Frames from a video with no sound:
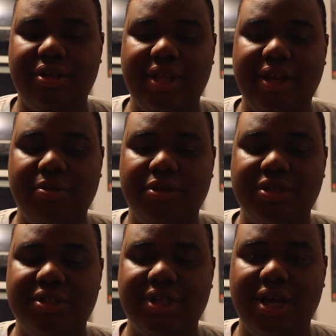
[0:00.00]
that it
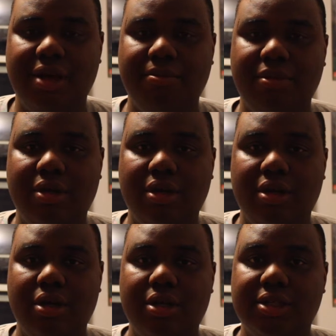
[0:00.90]
was
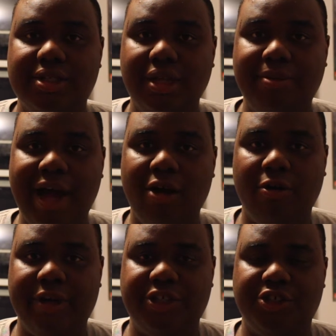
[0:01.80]
still
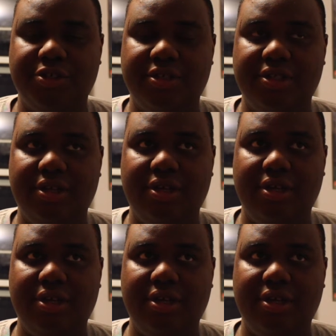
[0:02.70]
Power Rangers.